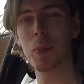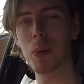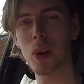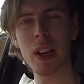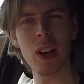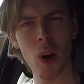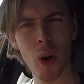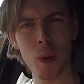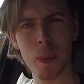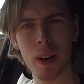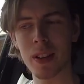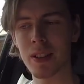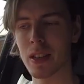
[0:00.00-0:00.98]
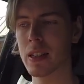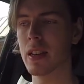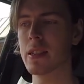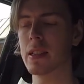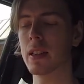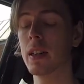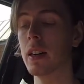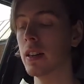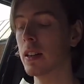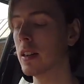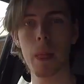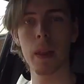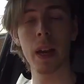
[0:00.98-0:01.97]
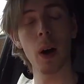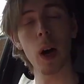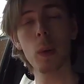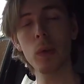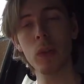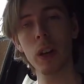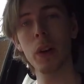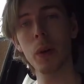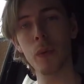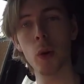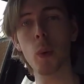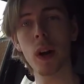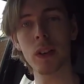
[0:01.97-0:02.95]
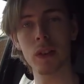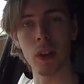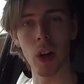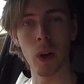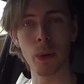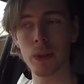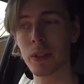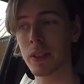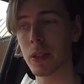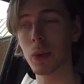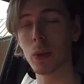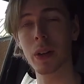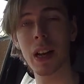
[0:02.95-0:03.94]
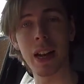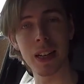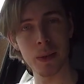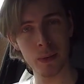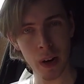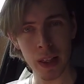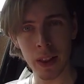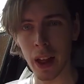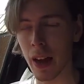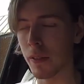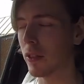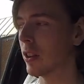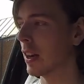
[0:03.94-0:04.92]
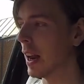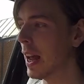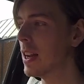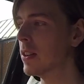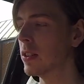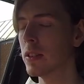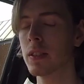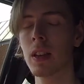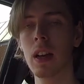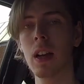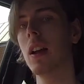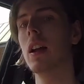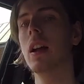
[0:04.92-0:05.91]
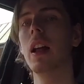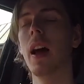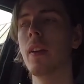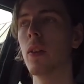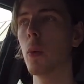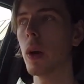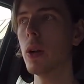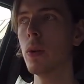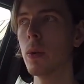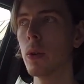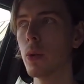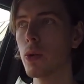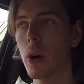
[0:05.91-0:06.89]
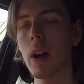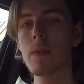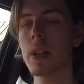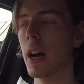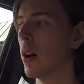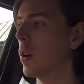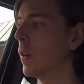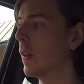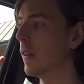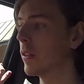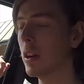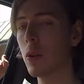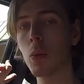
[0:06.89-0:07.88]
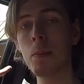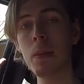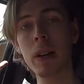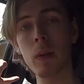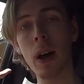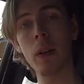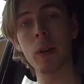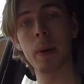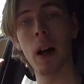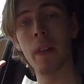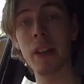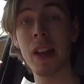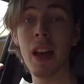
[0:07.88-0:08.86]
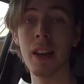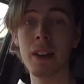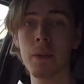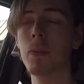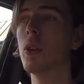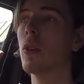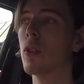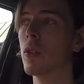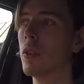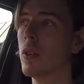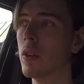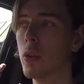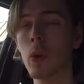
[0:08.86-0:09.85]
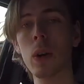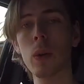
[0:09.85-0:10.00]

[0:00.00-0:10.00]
a pretty odd place to test a car. Now, I was here a few weeks ago to collect a friend that I haven't seen in ages. And the way you drive down, and then there's a little mini roundabout at the end. You just do a